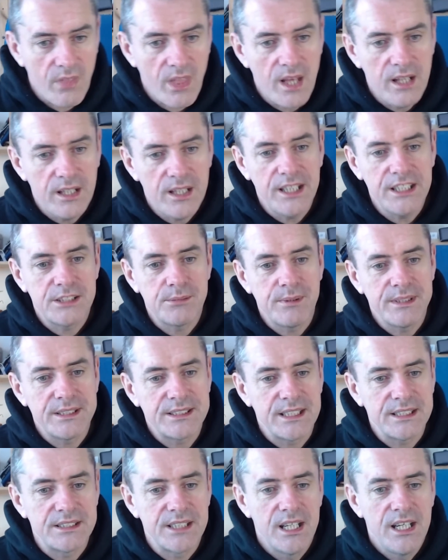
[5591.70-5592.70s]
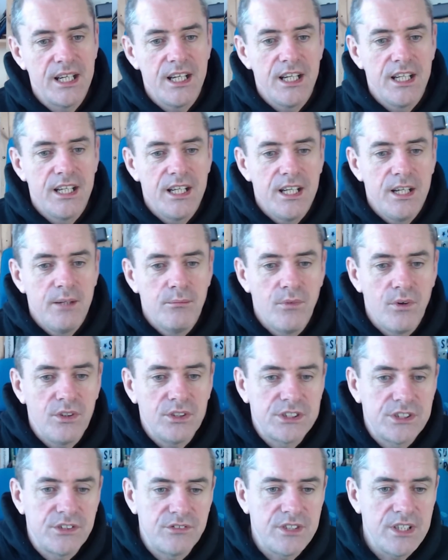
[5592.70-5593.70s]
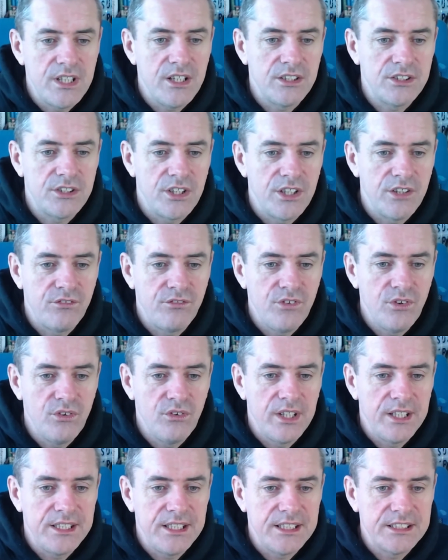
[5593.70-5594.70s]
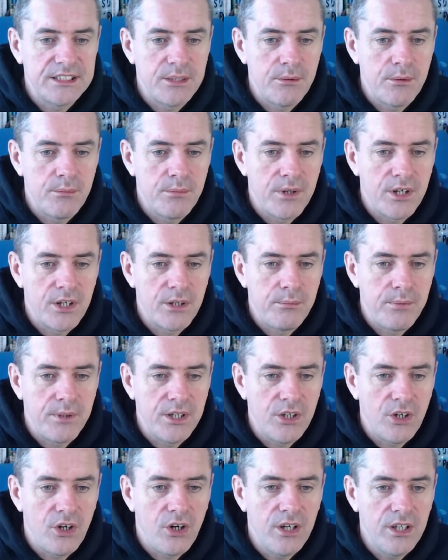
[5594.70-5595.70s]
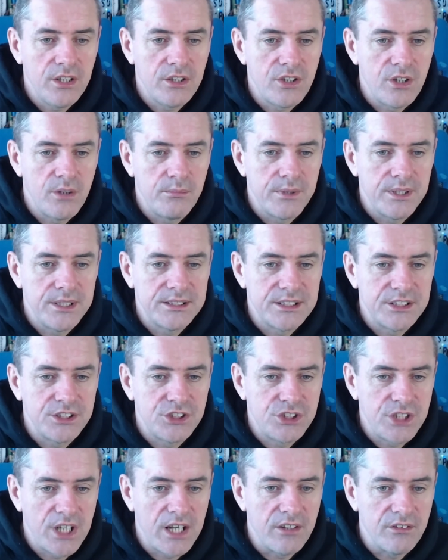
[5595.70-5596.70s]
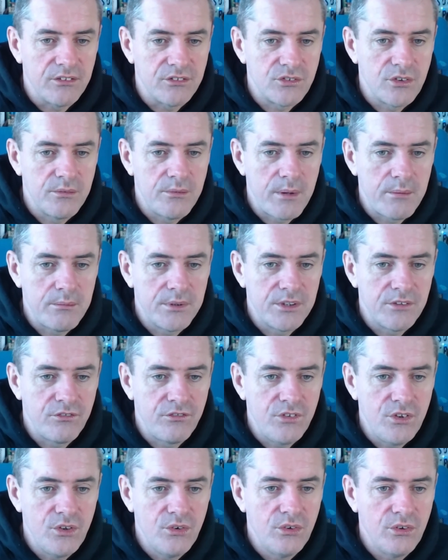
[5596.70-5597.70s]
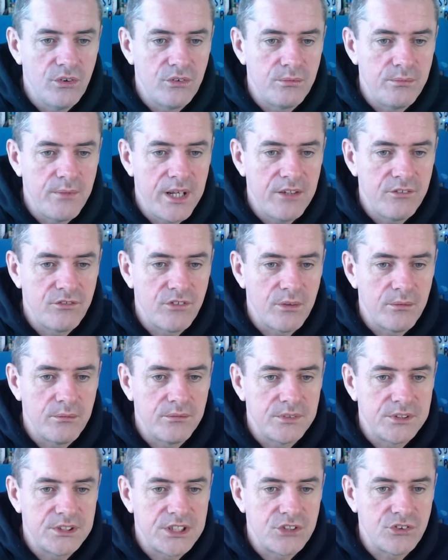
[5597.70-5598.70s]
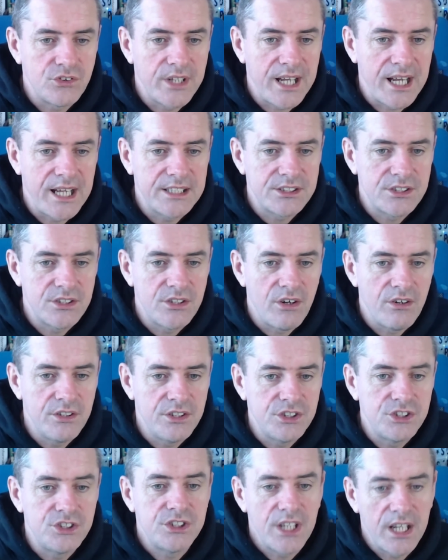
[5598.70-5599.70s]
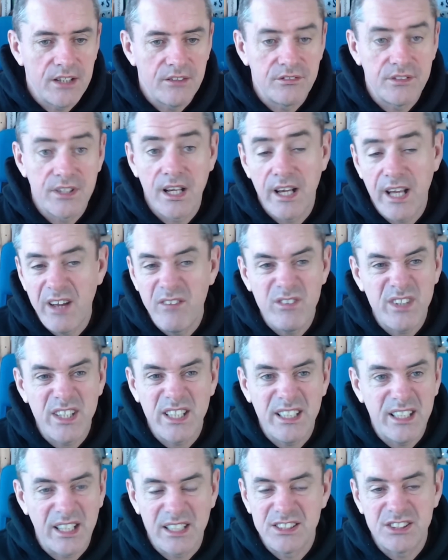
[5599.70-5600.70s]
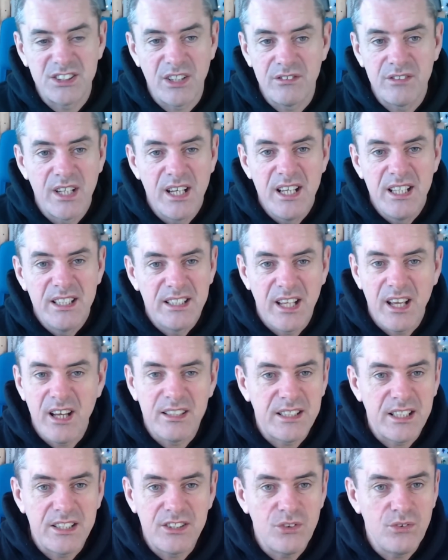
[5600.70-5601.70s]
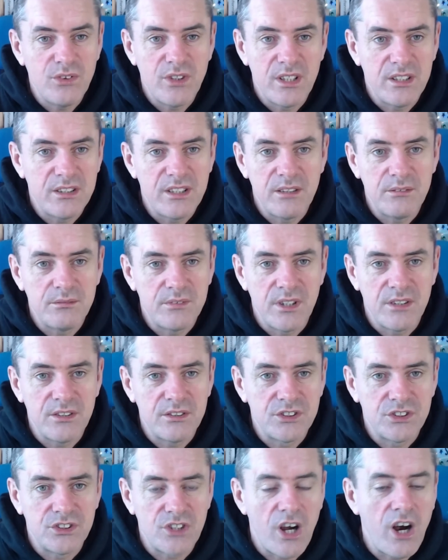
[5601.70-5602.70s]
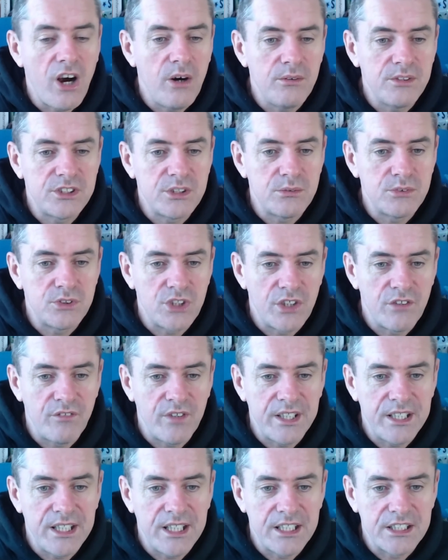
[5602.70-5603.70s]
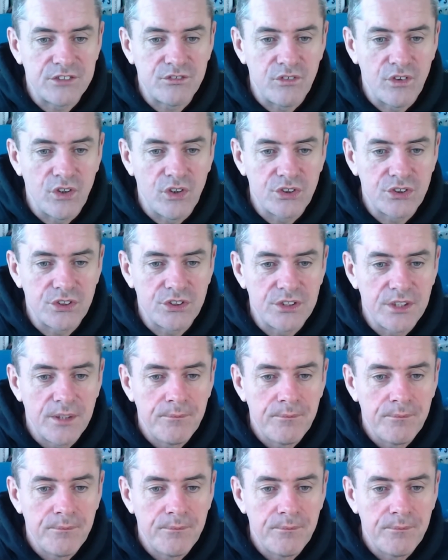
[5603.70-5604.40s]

Knight Smith says, most of the alternative fuel ideas have been brought up by oil companies and Shell. Remember the fuel made from citric acid and orange shell. Yeah, everything gets Shell. They do it. There's always some sort of idea that's floated.